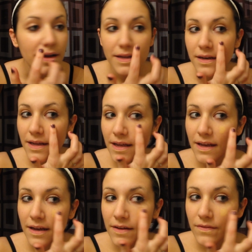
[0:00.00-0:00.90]
and I
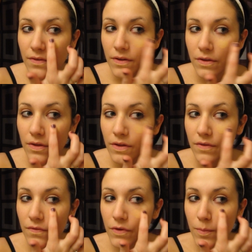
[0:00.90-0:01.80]
have a
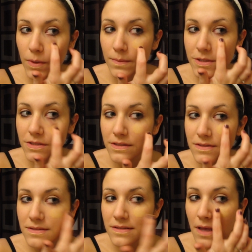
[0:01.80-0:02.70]
few
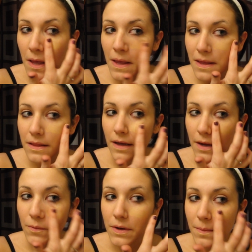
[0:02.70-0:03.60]
blemishes
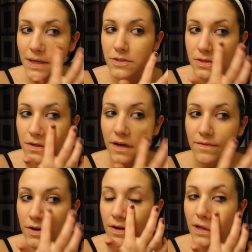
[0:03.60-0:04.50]
that I want to make sure are
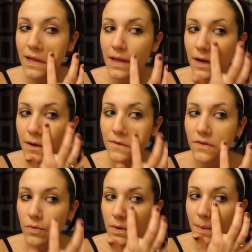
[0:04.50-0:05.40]
covered. I also want